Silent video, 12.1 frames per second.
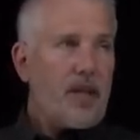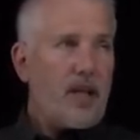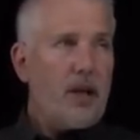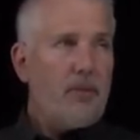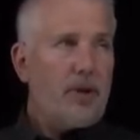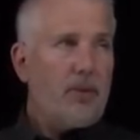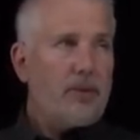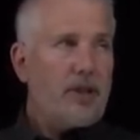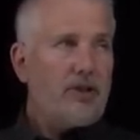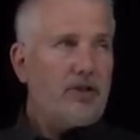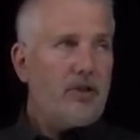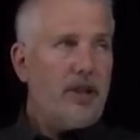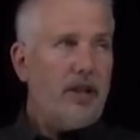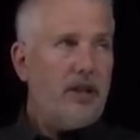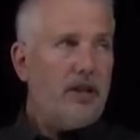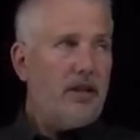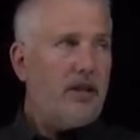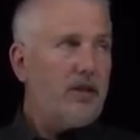chemical potential
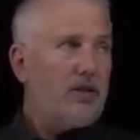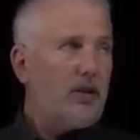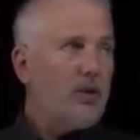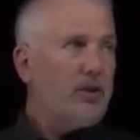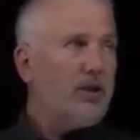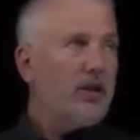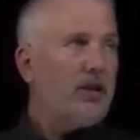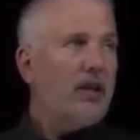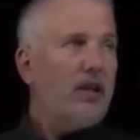in the solution